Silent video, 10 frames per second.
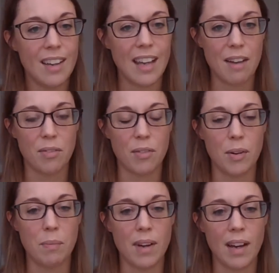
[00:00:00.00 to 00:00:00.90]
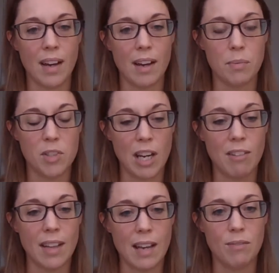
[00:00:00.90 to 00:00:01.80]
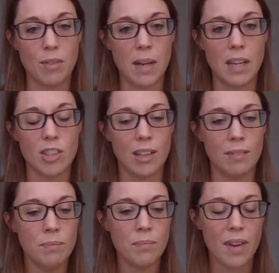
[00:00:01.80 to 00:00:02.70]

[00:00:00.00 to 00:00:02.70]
get from sharing that information,